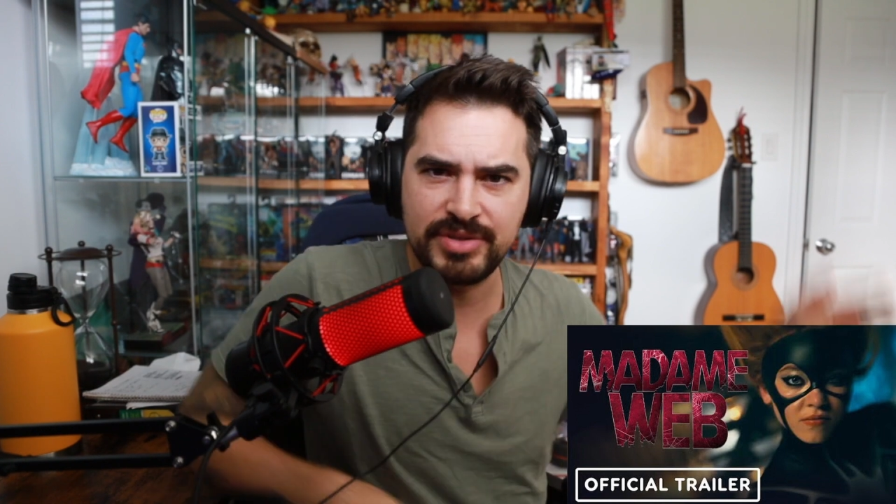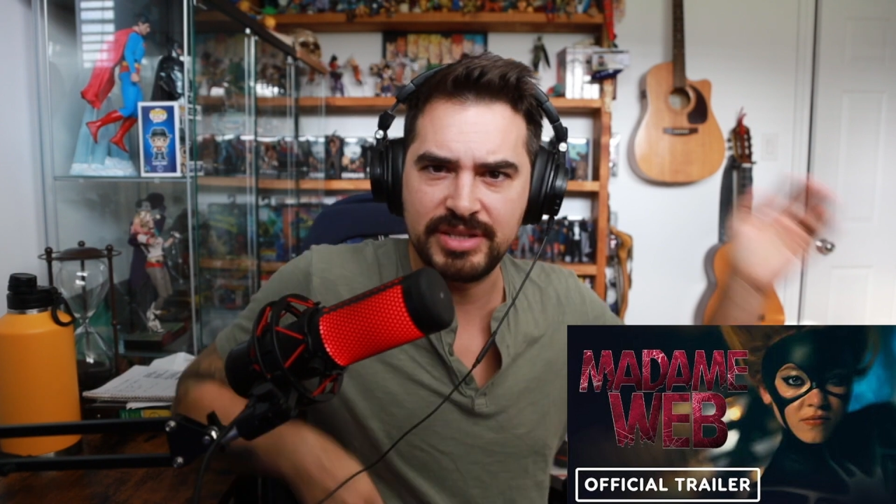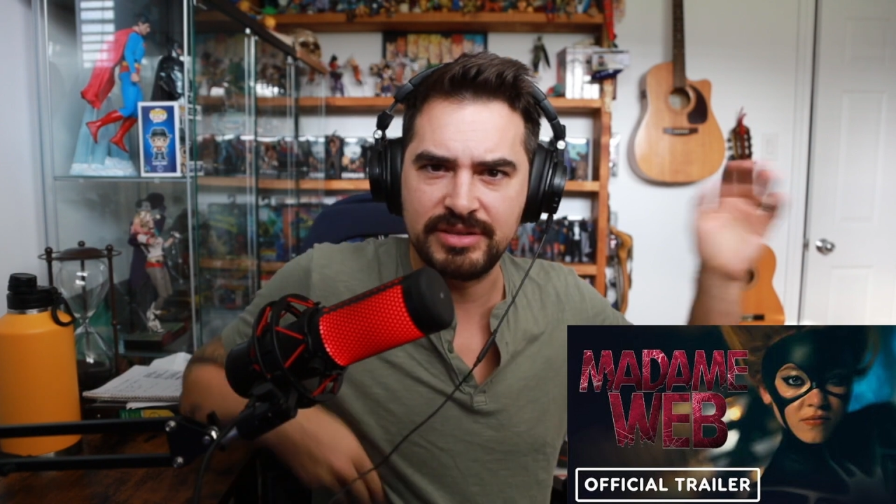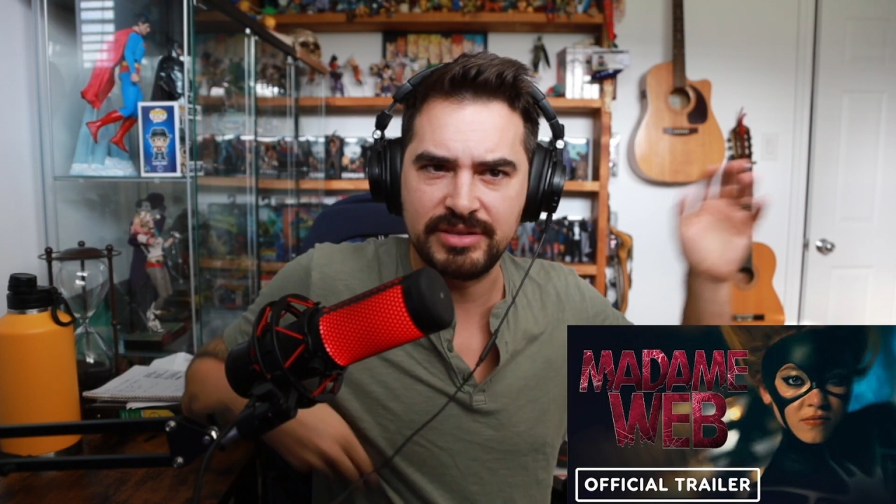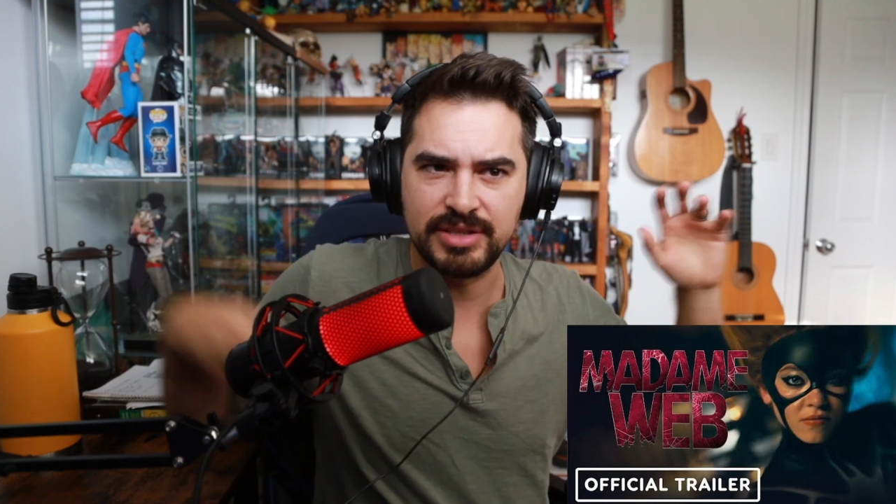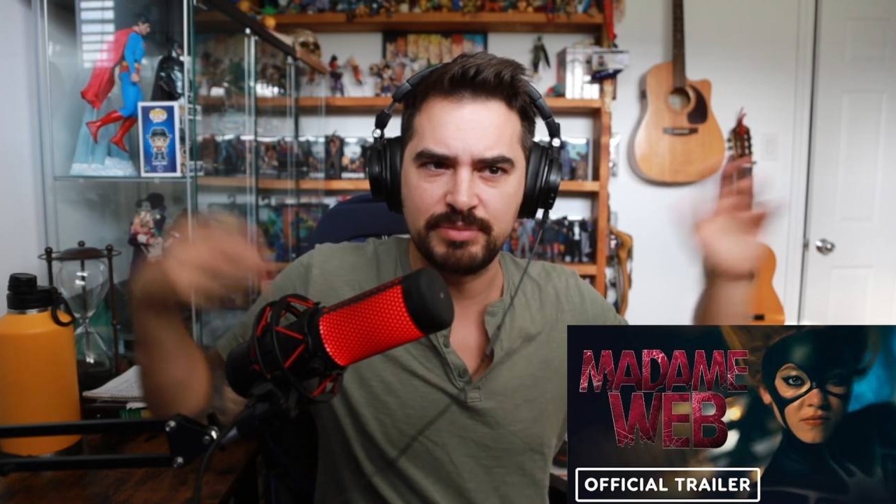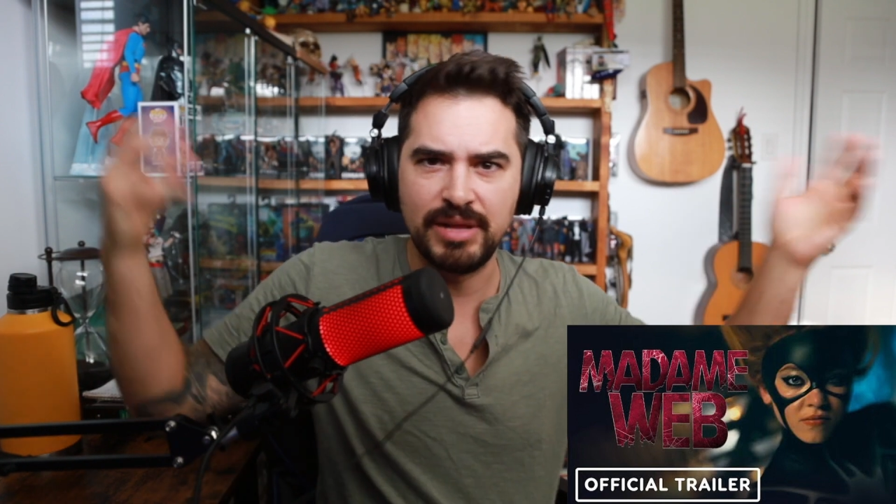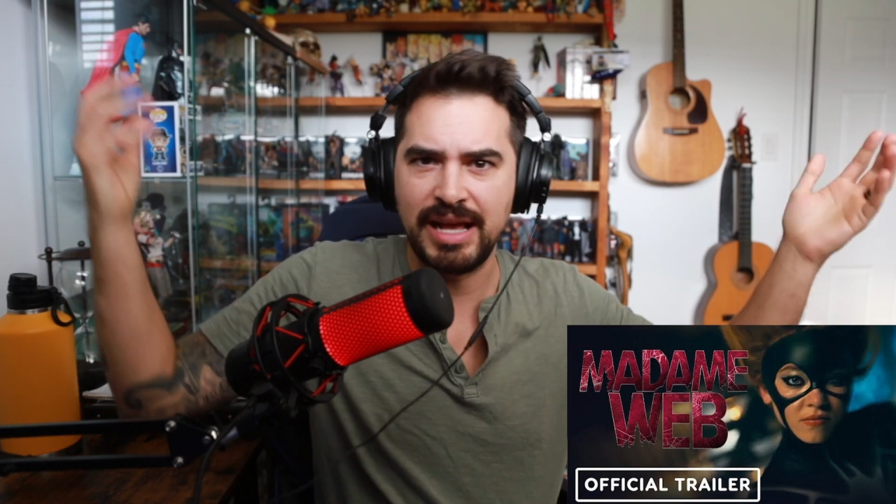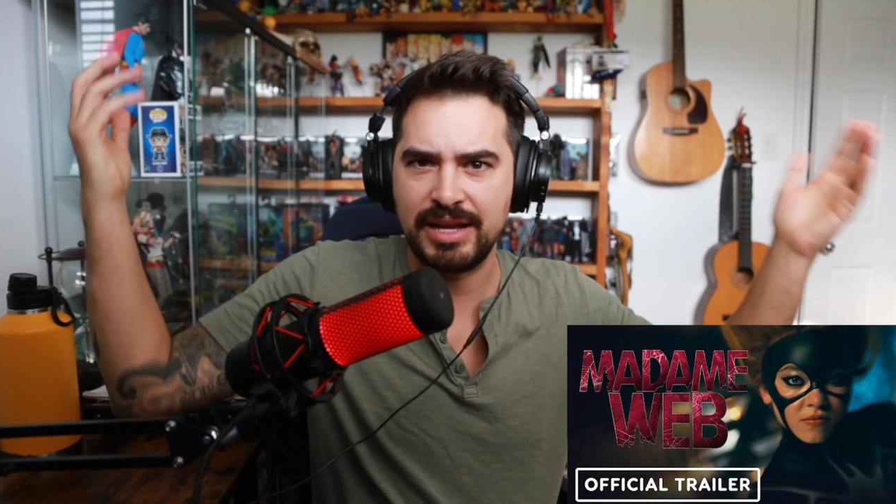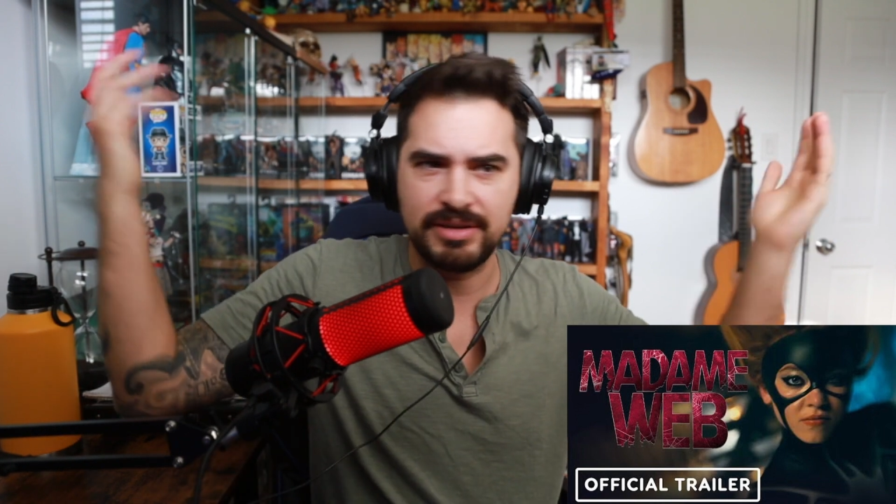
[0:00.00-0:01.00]
in this
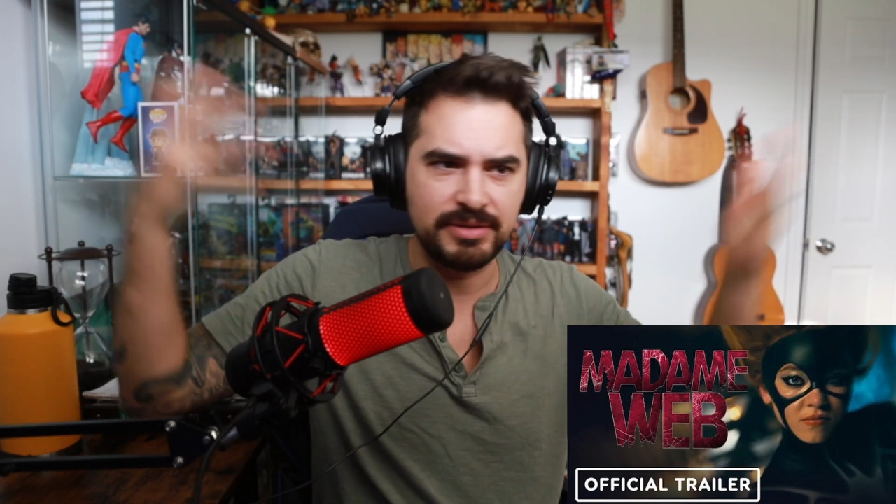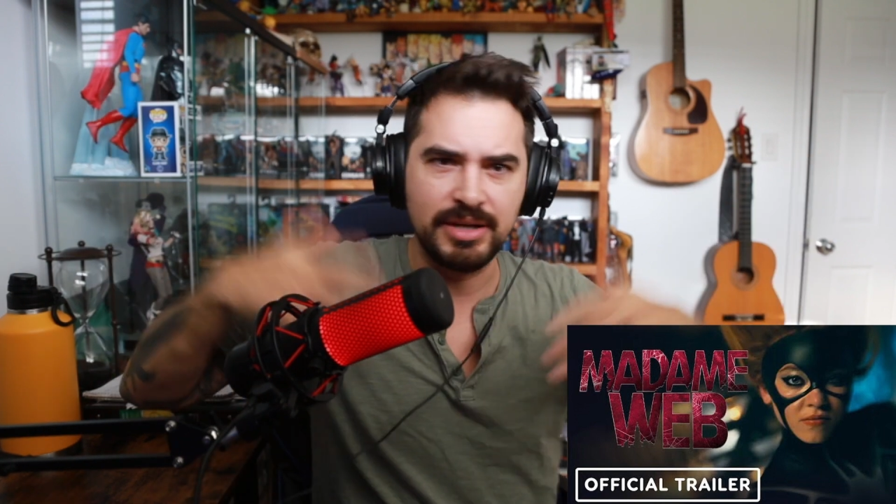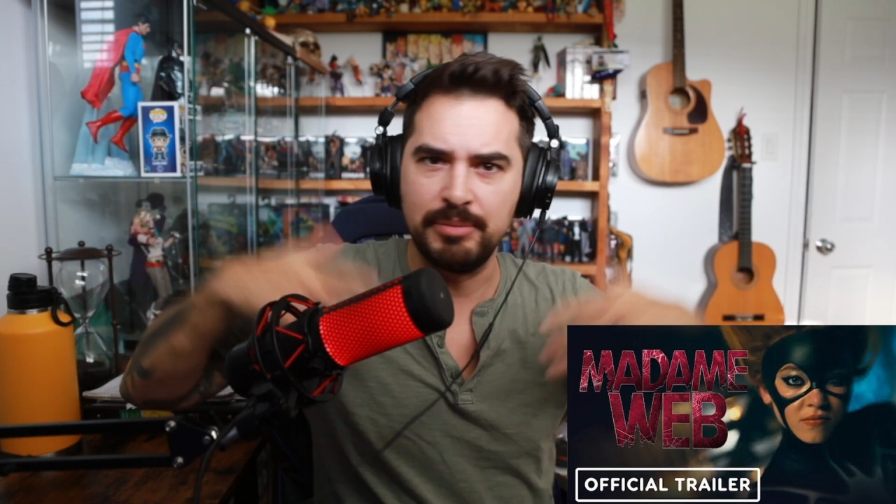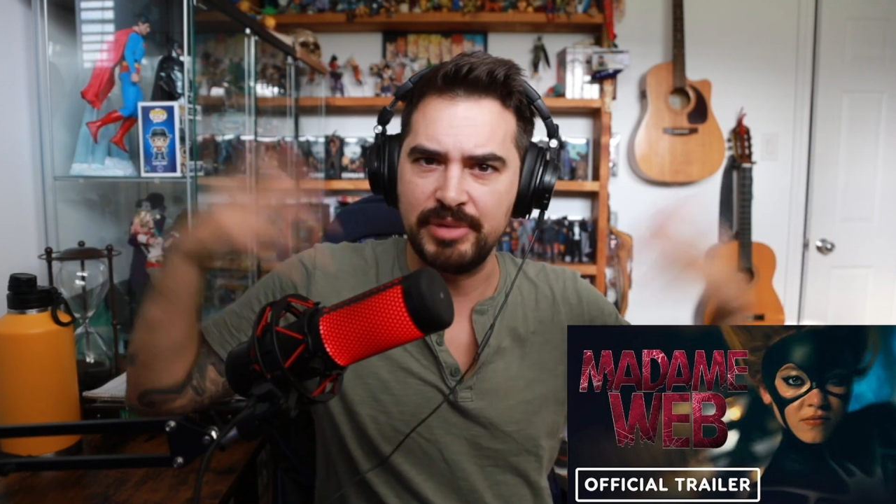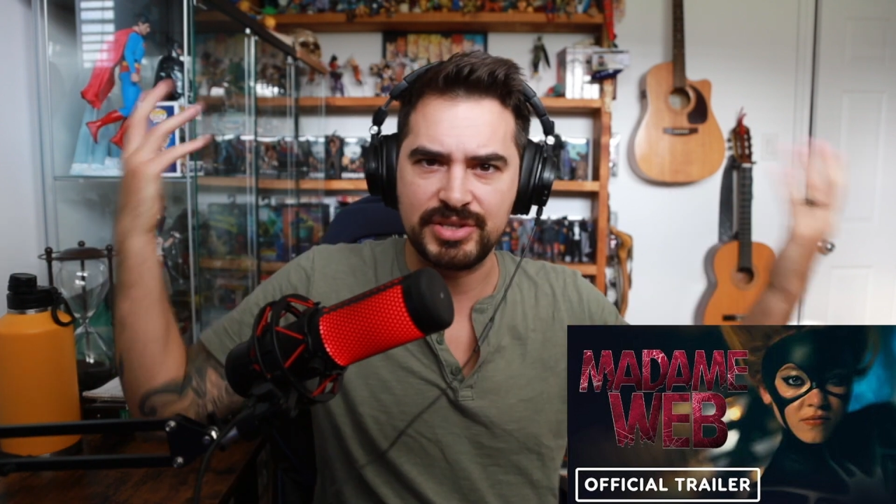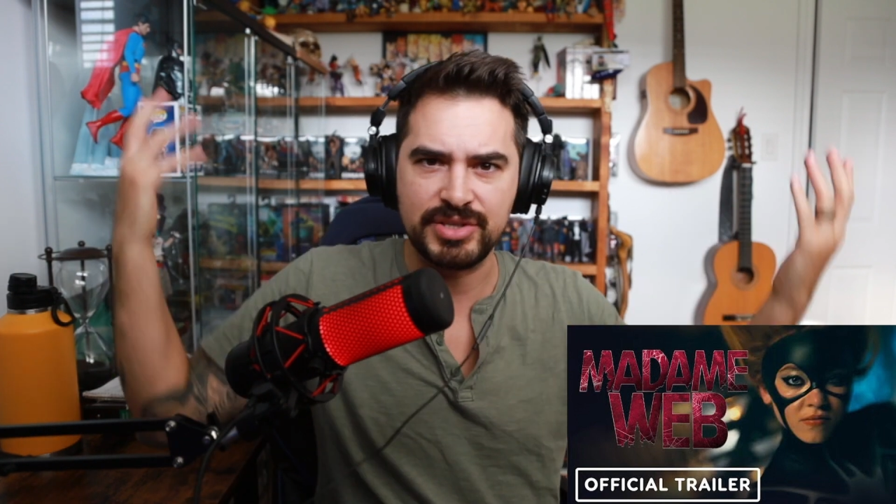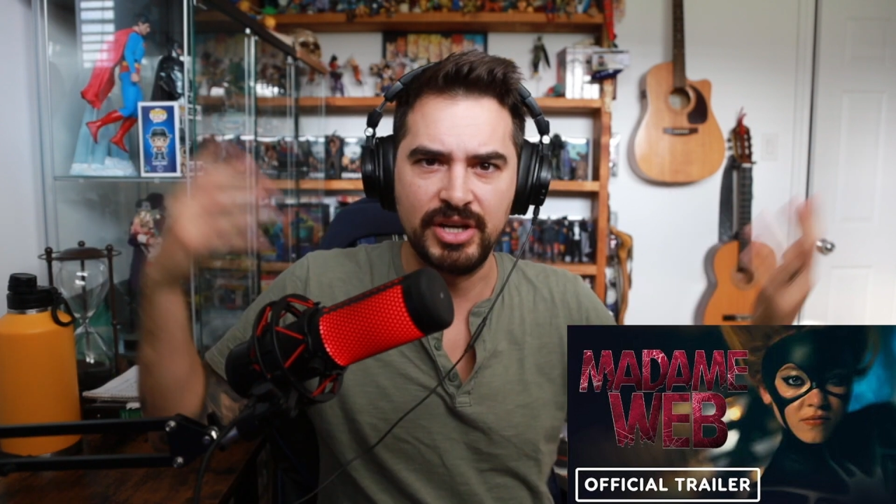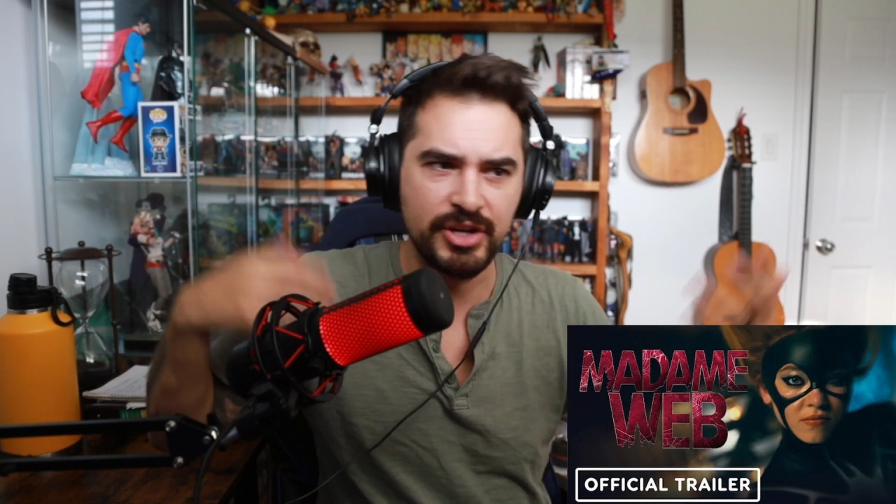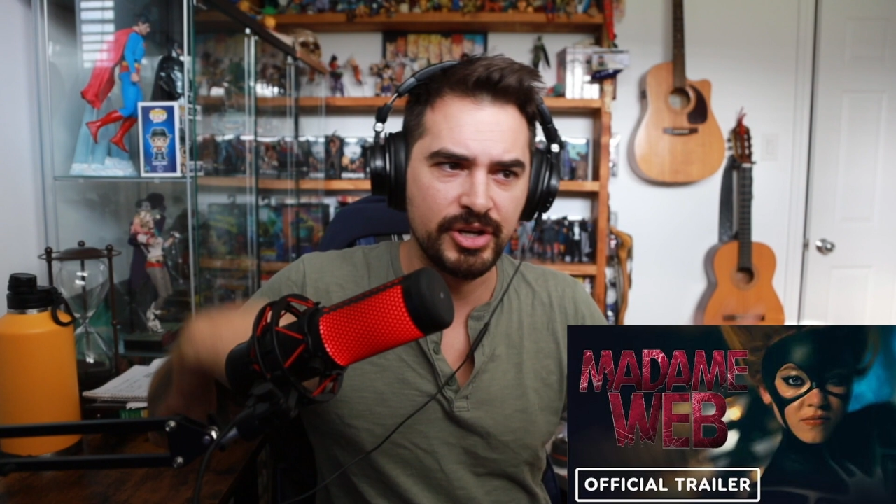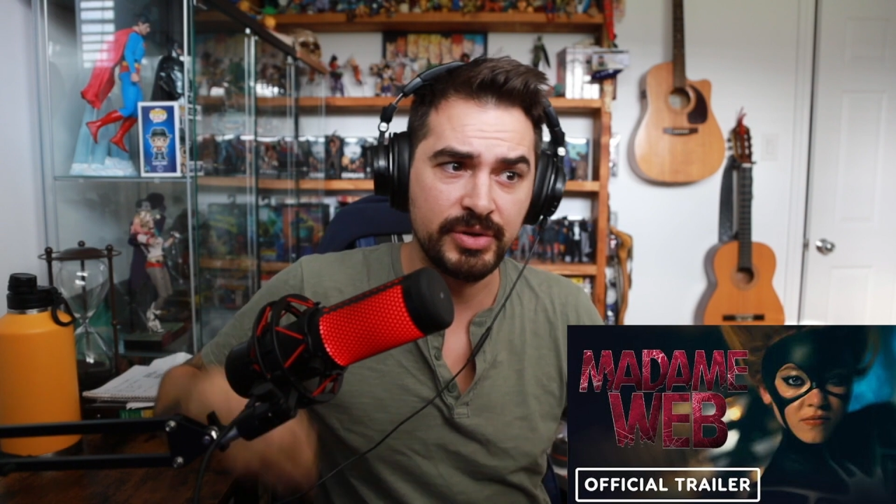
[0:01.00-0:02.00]
black abyss
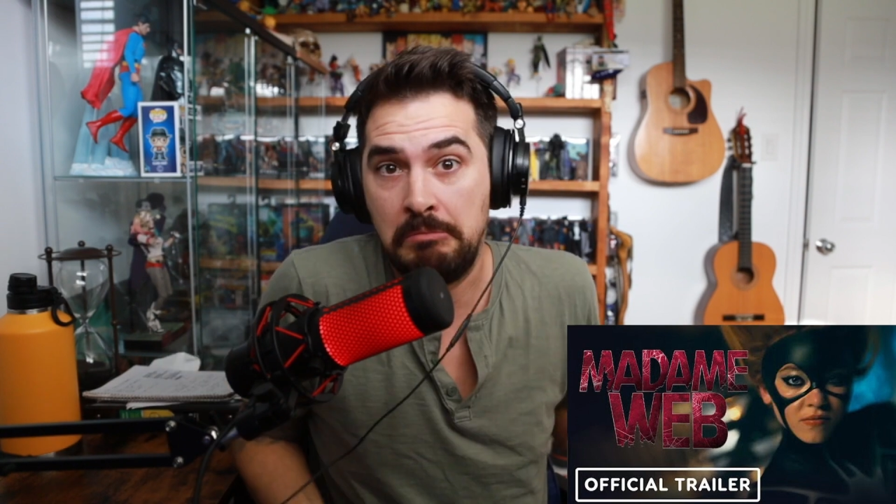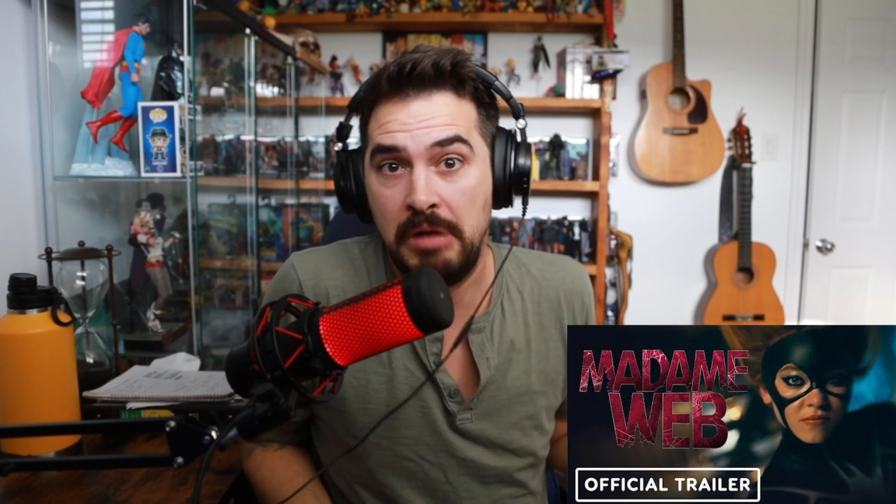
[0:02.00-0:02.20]
unknown.